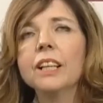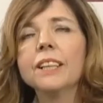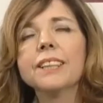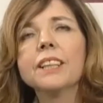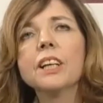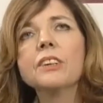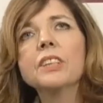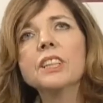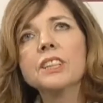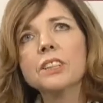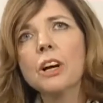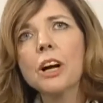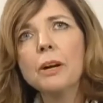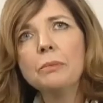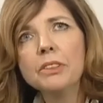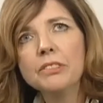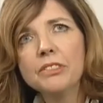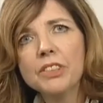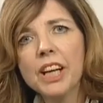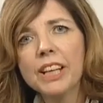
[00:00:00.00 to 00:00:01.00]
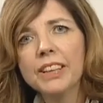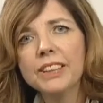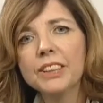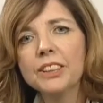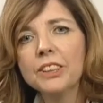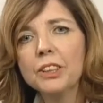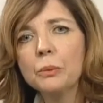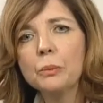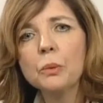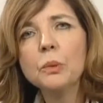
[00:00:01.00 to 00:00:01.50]
So the type of
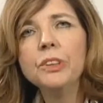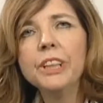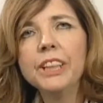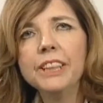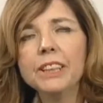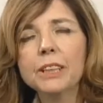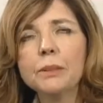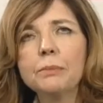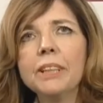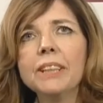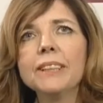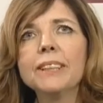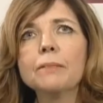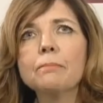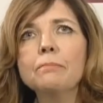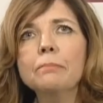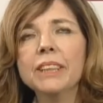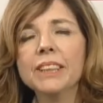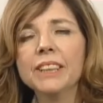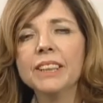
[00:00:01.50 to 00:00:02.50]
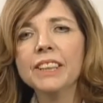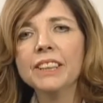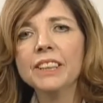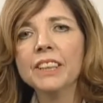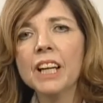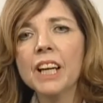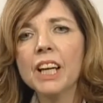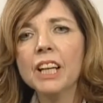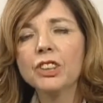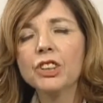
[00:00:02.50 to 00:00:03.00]
data that will need to be submitted,